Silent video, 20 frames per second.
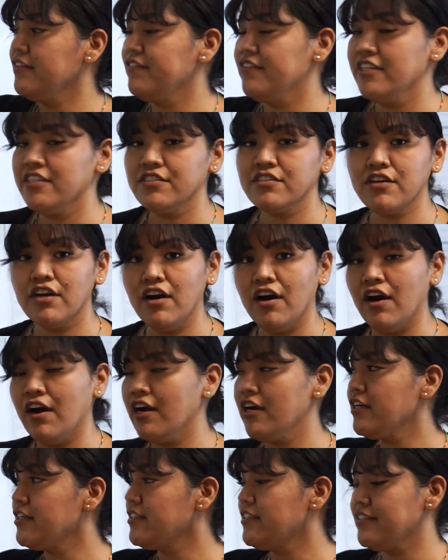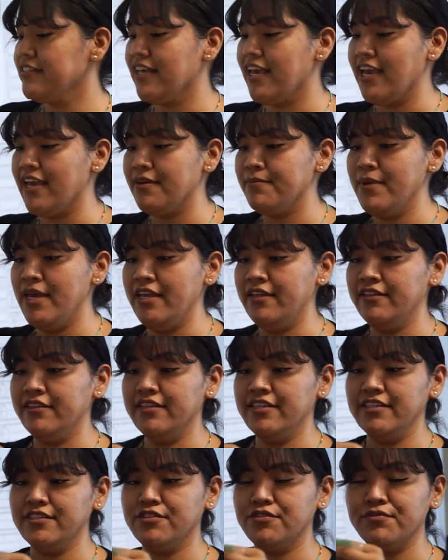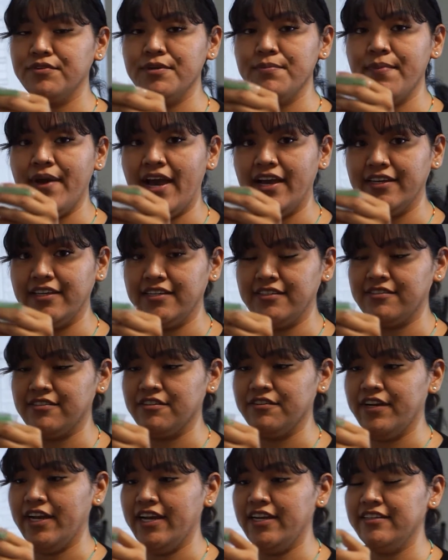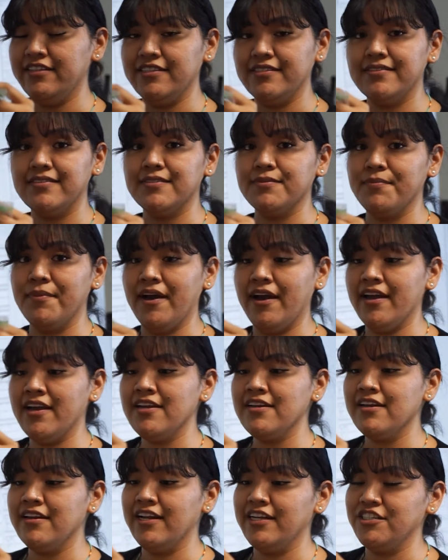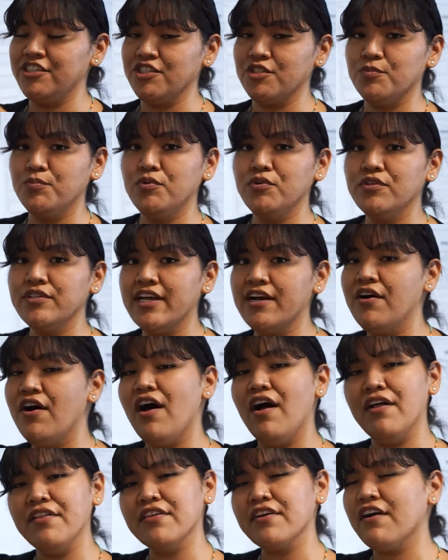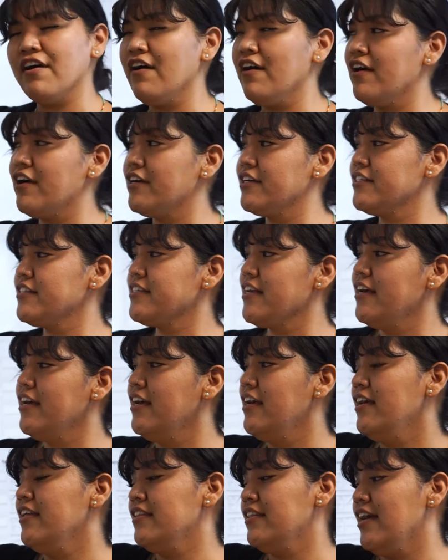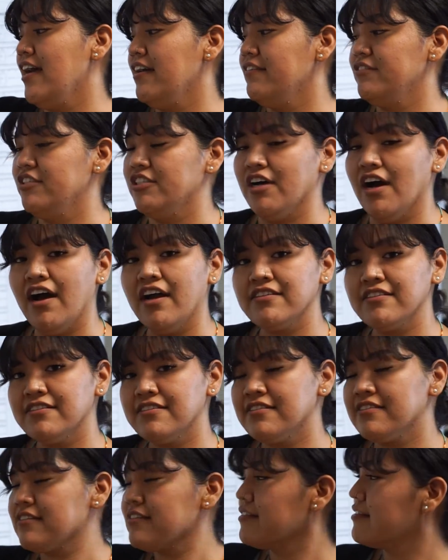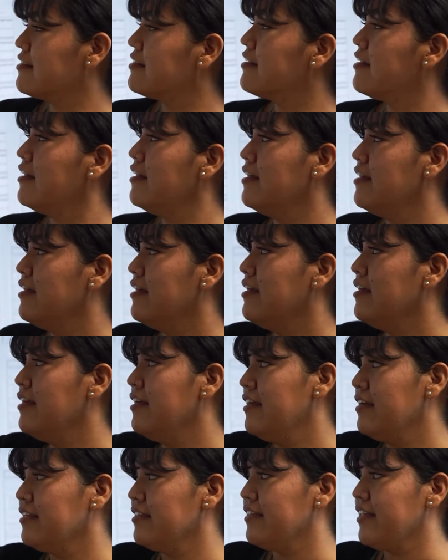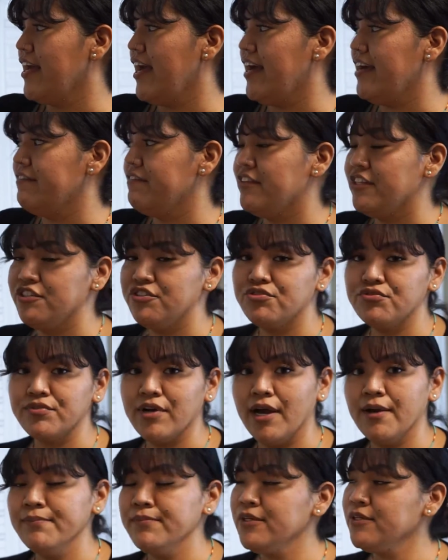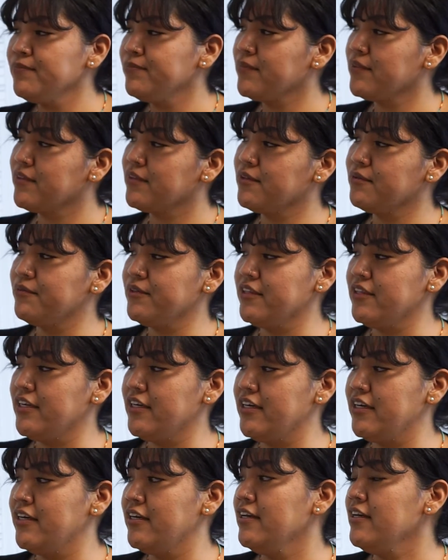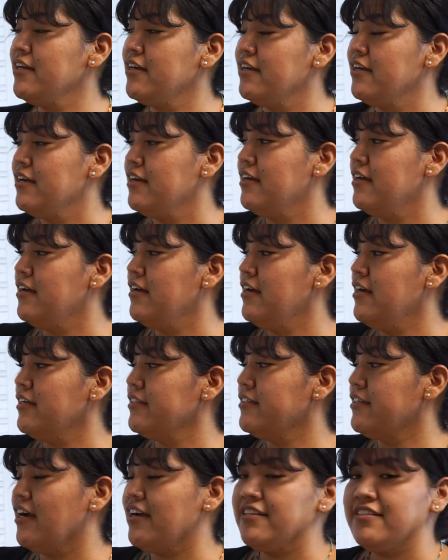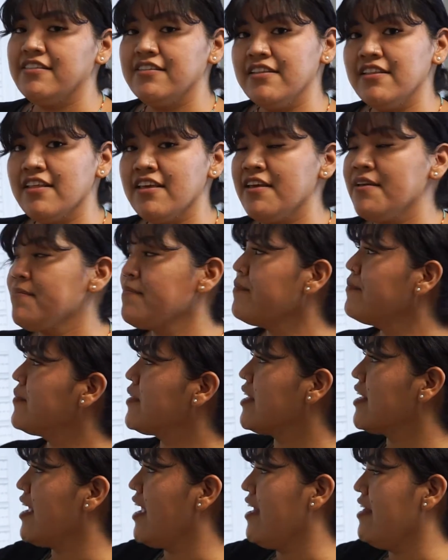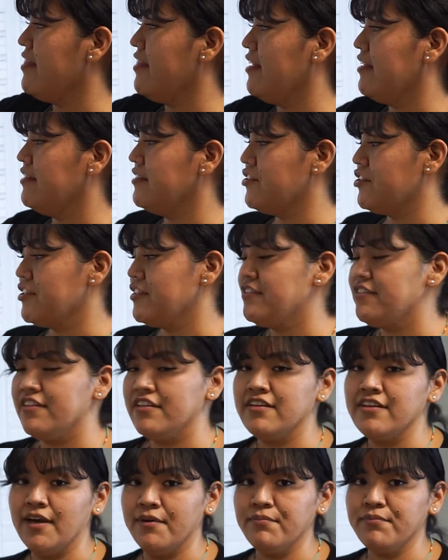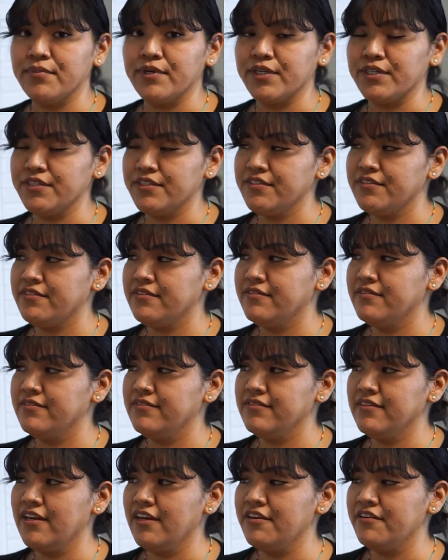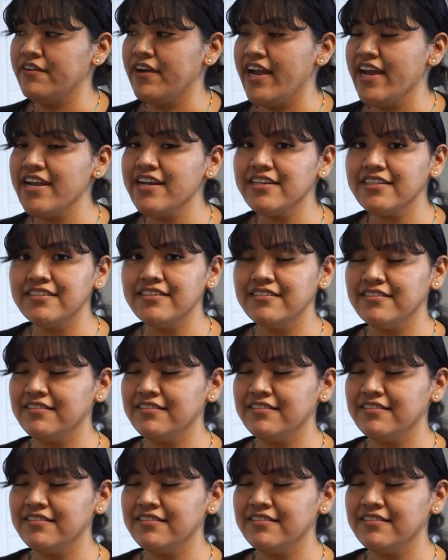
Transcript: of these cards came in these 3 baggies, all right? This is mine, and I just pulled out all the cards that have dots, that have the drum with the dots in them, and then just the numbers. All right,